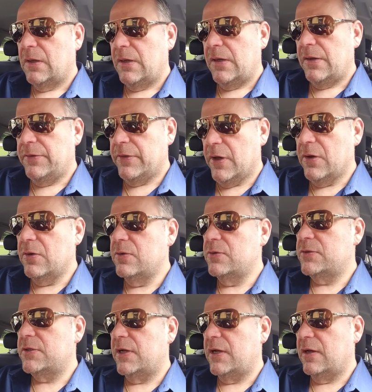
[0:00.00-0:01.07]
And
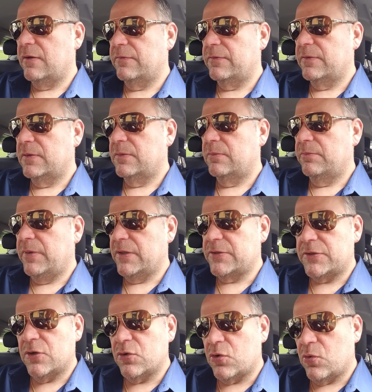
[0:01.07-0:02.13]
those that have been
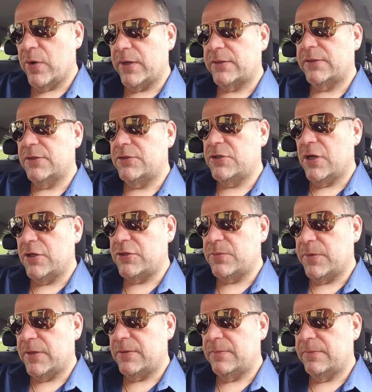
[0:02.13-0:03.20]
so quick to judgment